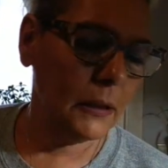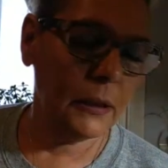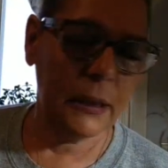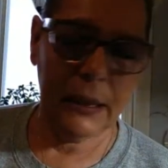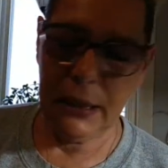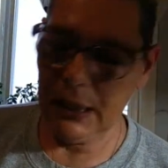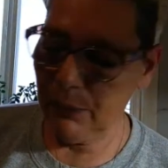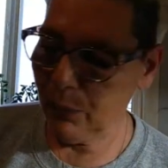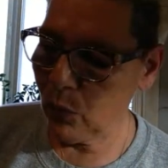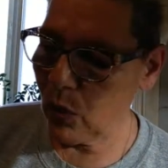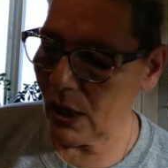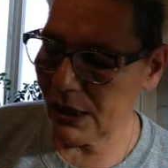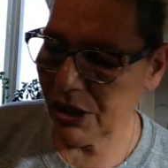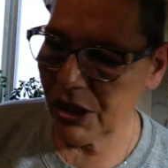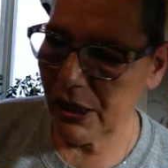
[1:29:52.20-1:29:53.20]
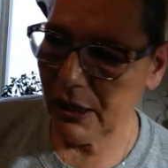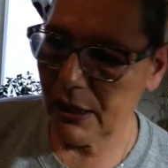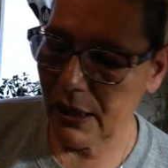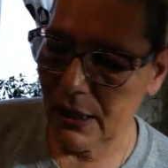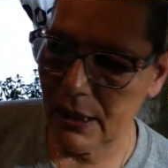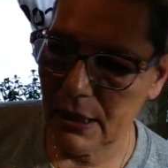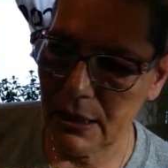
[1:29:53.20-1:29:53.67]
keep watching
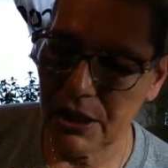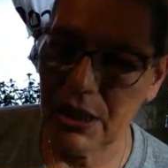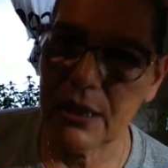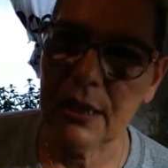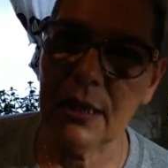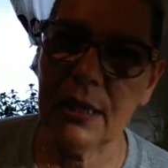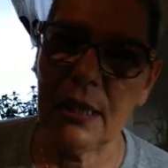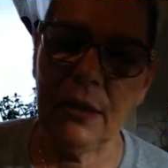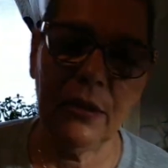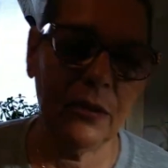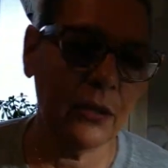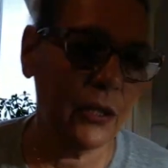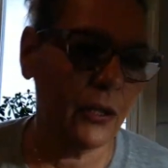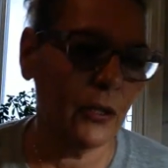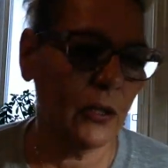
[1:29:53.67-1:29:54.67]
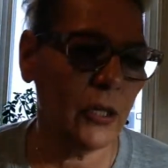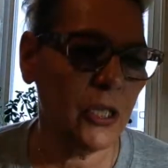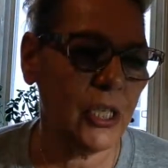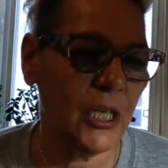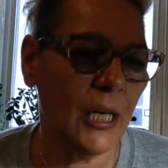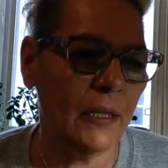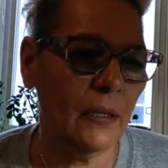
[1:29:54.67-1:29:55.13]
uh, just a Southern Girls
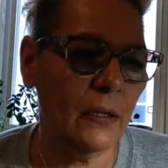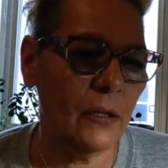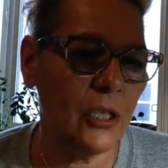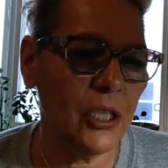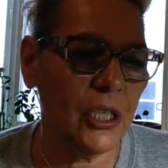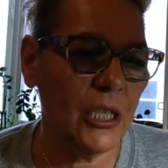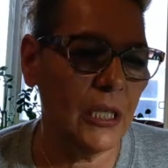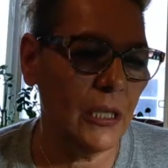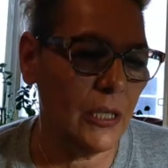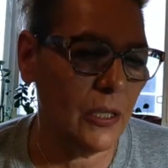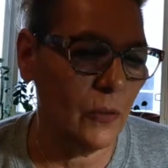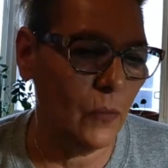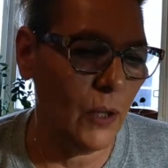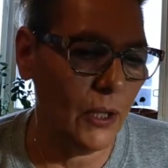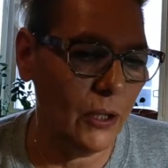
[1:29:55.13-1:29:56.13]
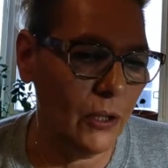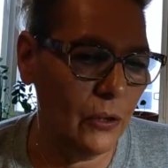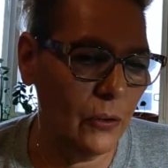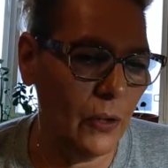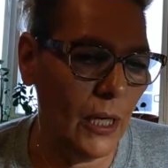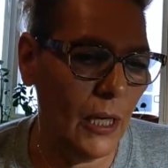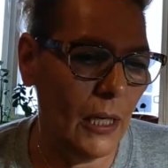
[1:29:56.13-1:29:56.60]
channel. She's the one
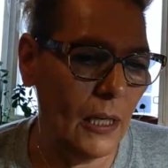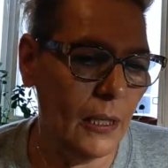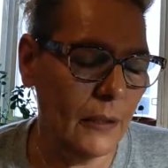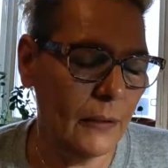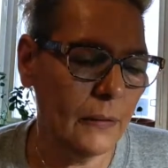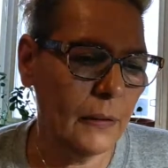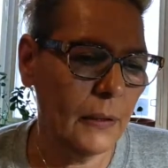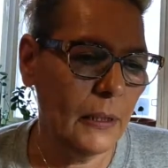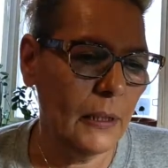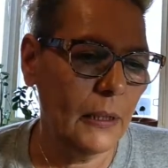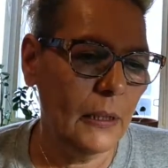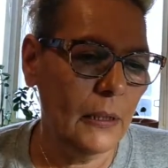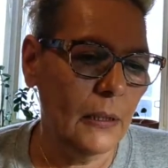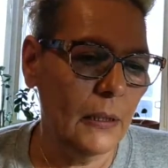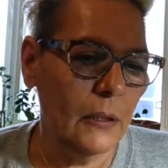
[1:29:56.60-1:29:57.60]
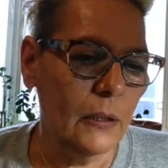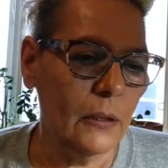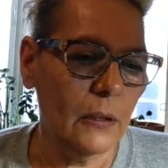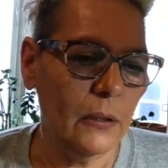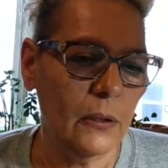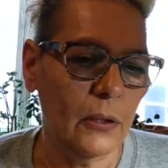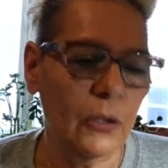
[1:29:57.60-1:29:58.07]
who uh,
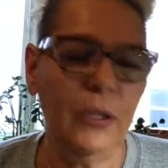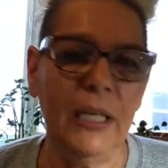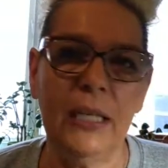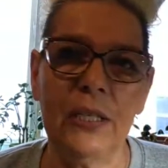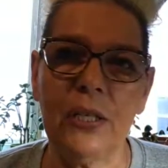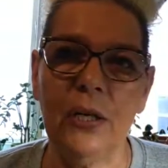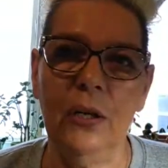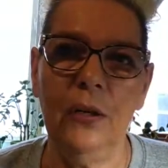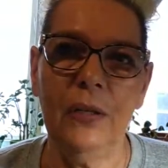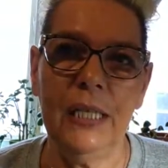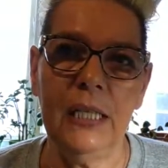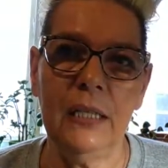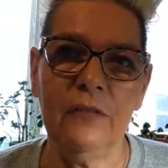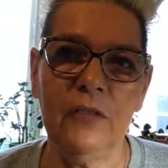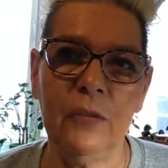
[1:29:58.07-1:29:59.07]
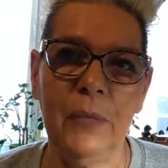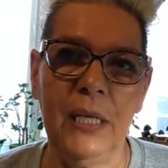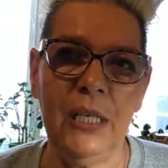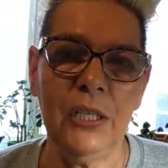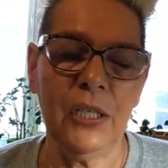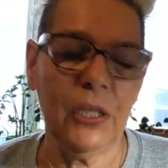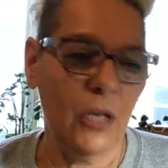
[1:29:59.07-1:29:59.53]
who gets all the
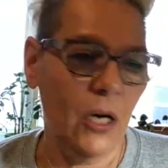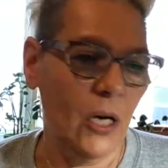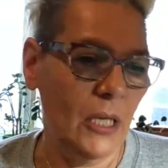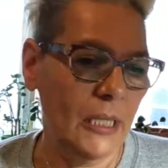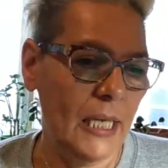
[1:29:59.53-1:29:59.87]
information on